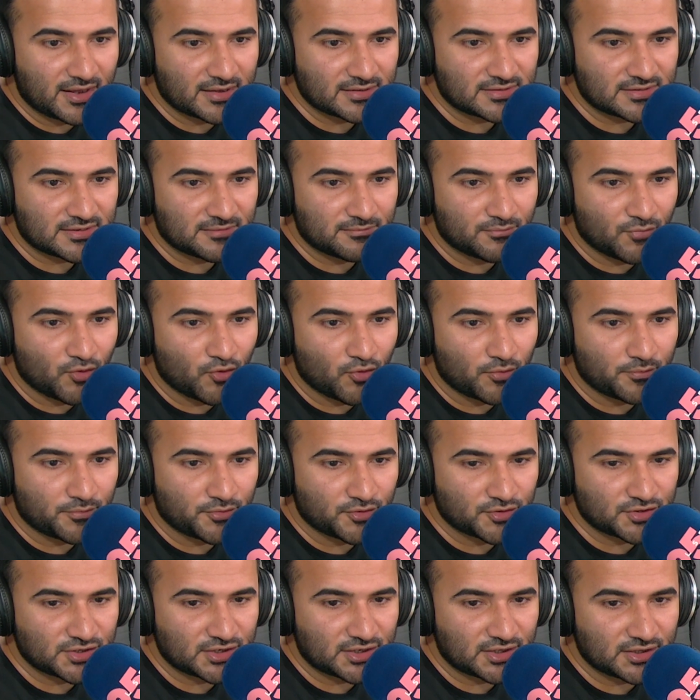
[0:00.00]
some more
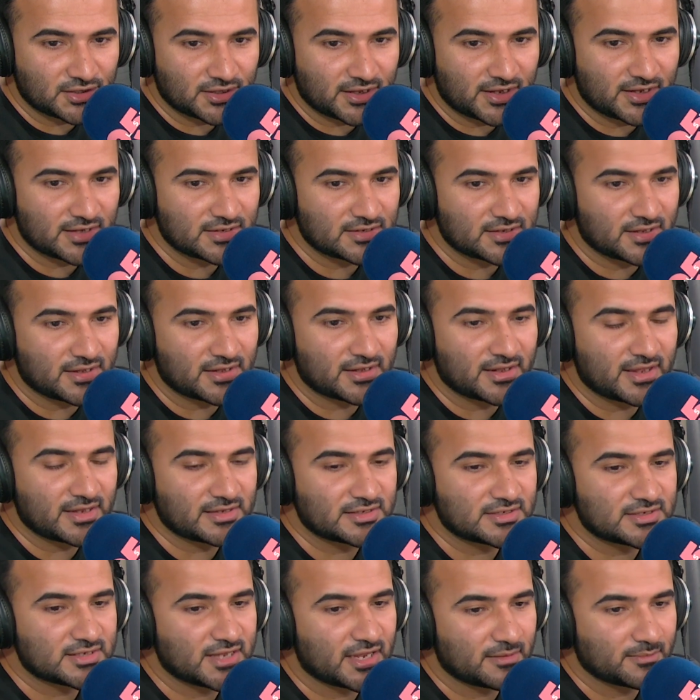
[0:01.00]
musical in, uh,
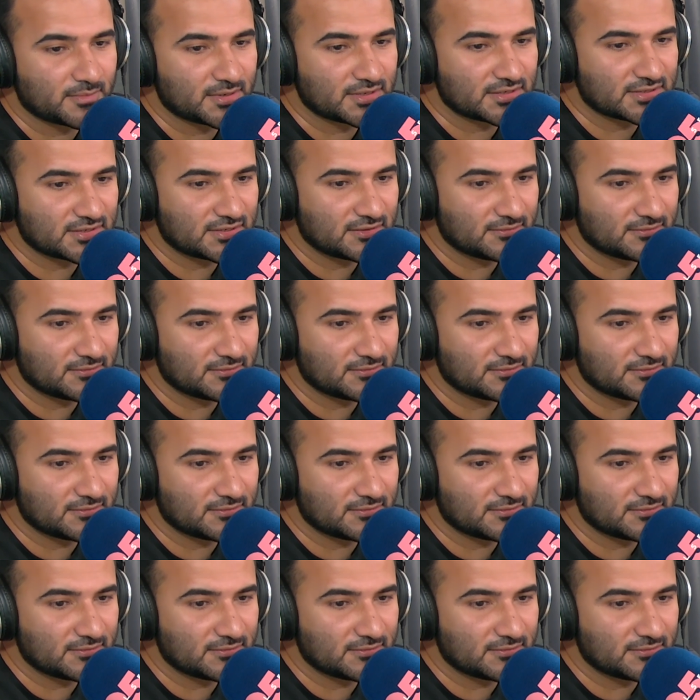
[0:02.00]
entertainment.